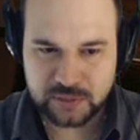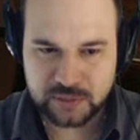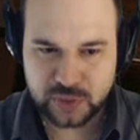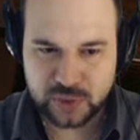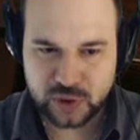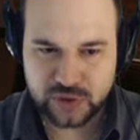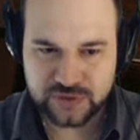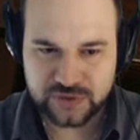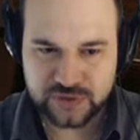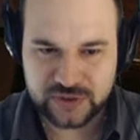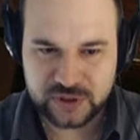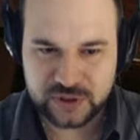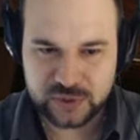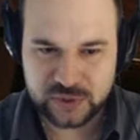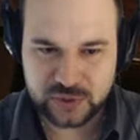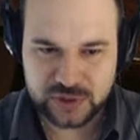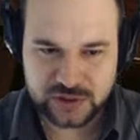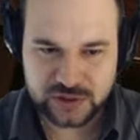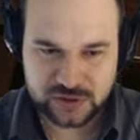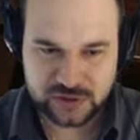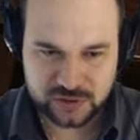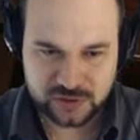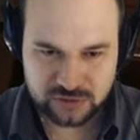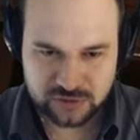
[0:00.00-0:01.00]
perfect way
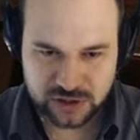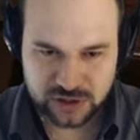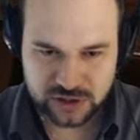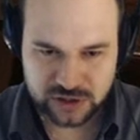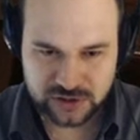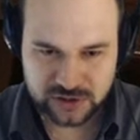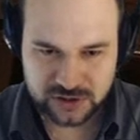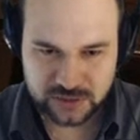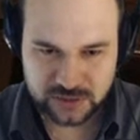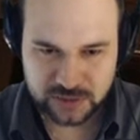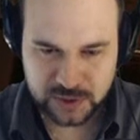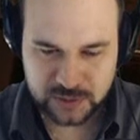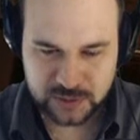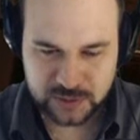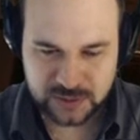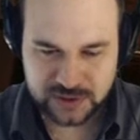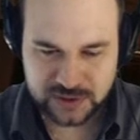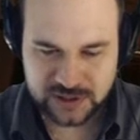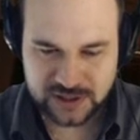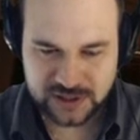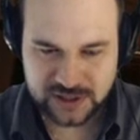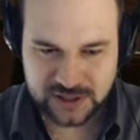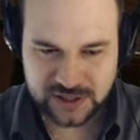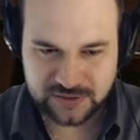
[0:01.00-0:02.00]
to arouse the people,
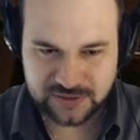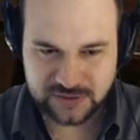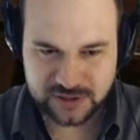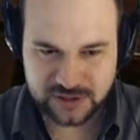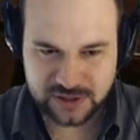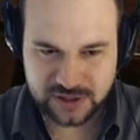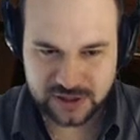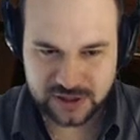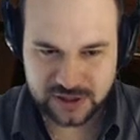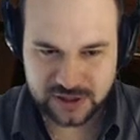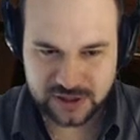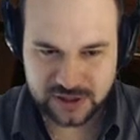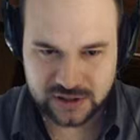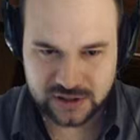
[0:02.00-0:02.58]
definitely.